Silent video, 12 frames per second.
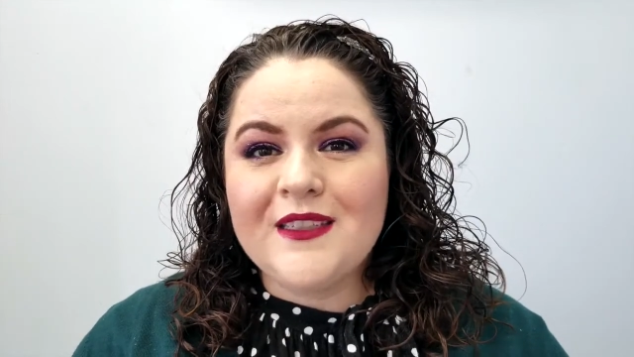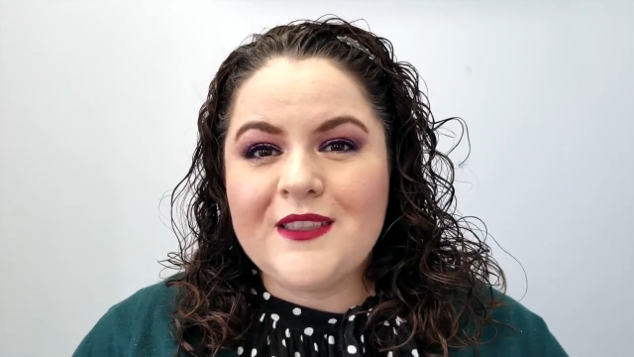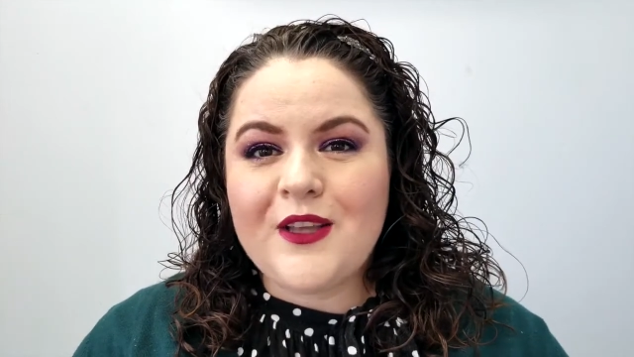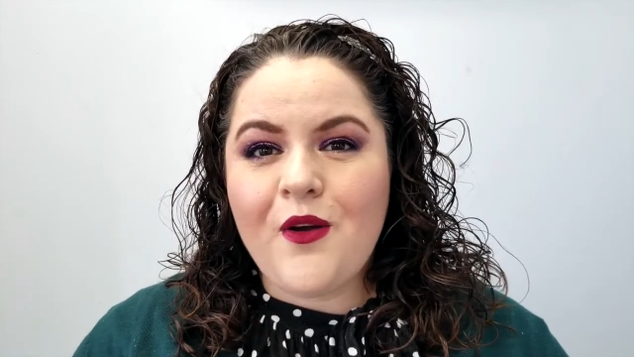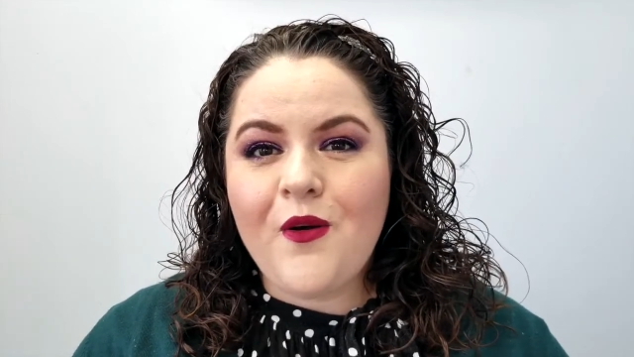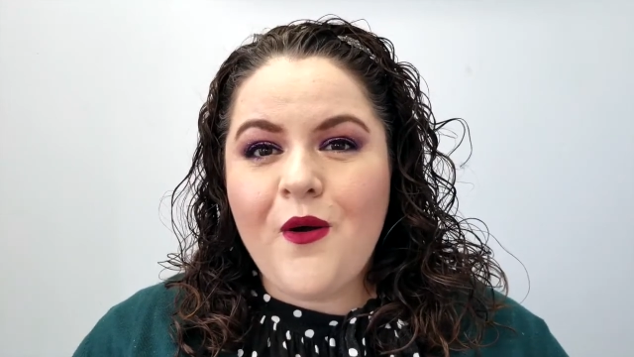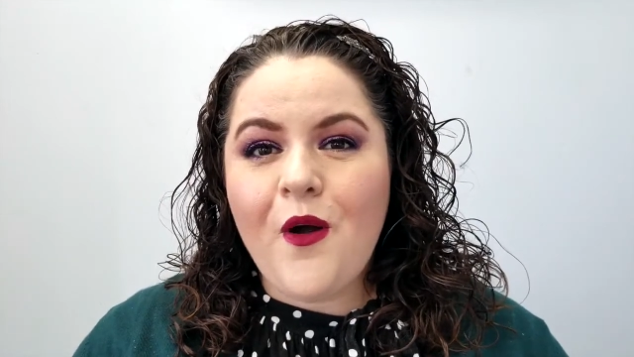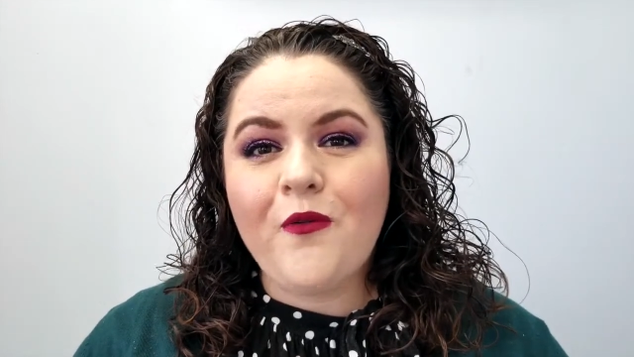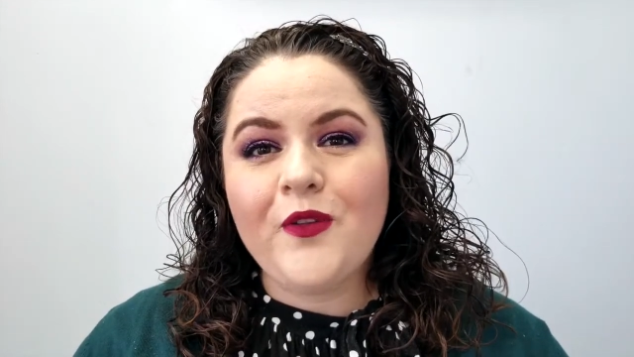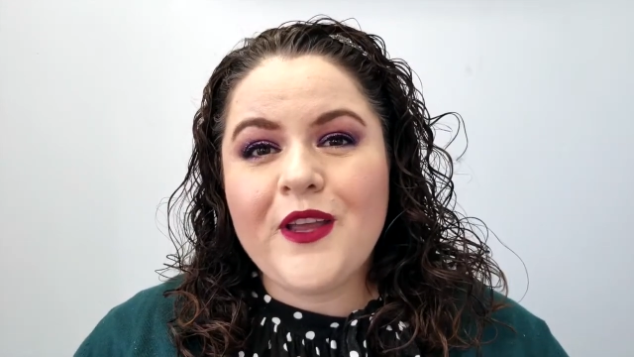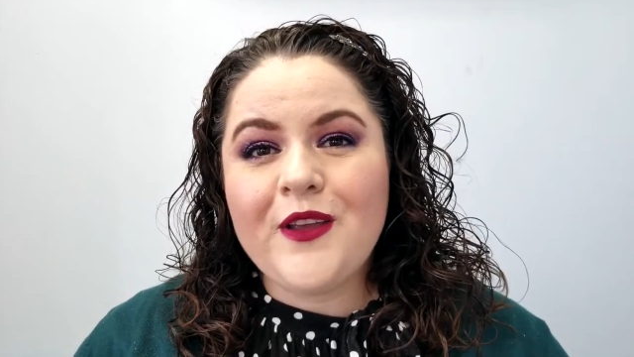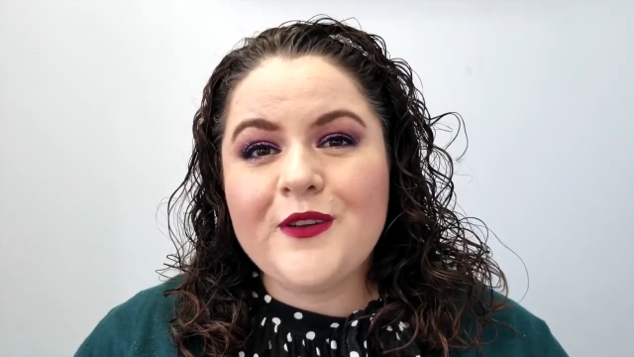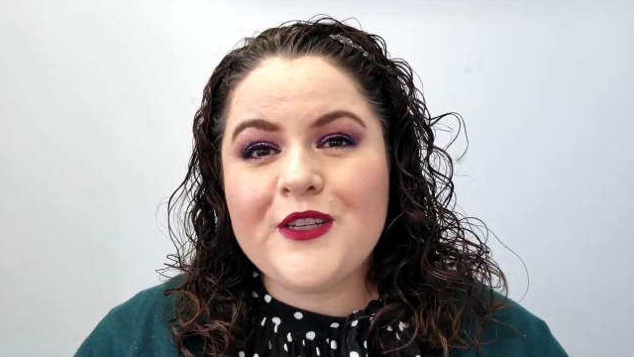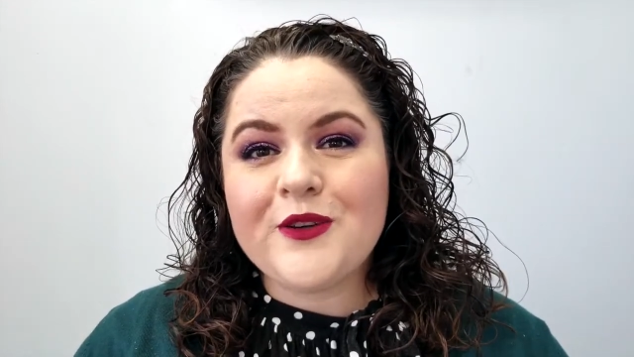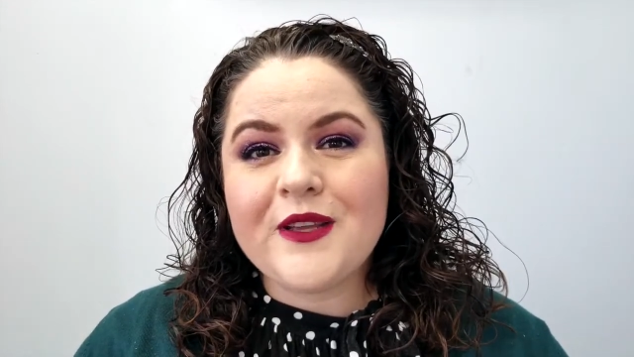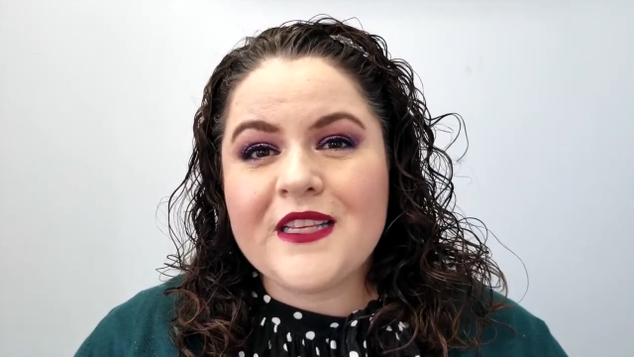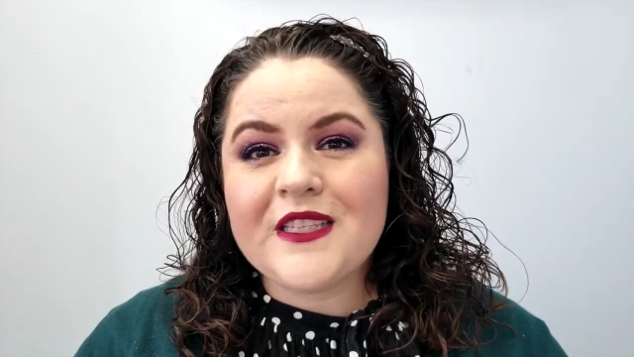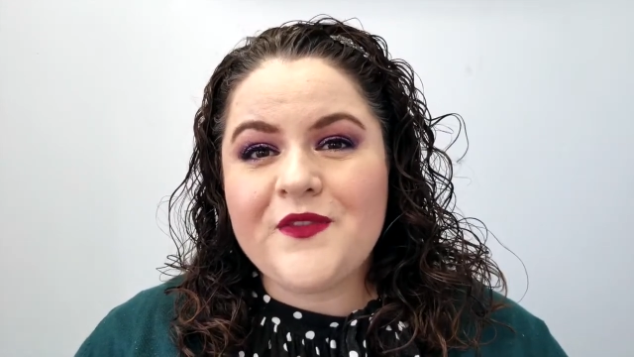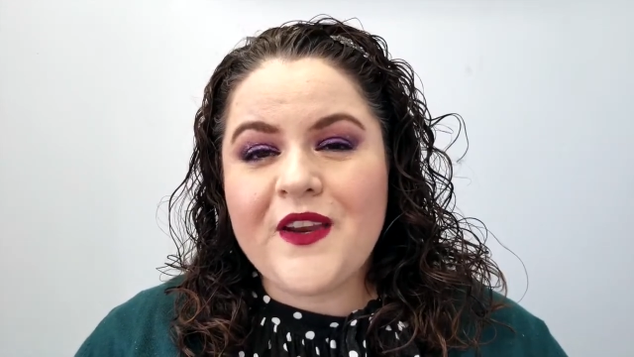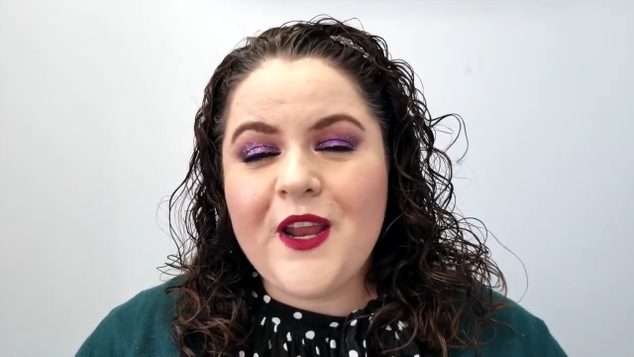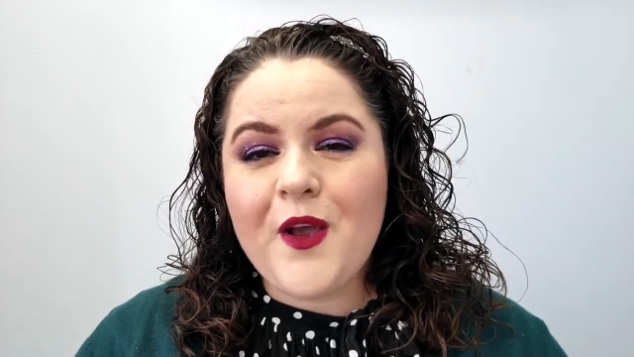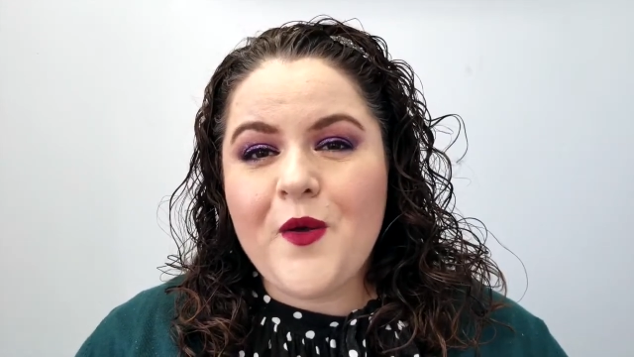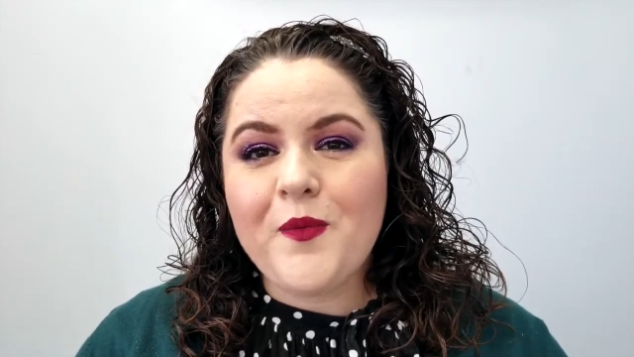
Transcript: So hopefully you enjoyed this video.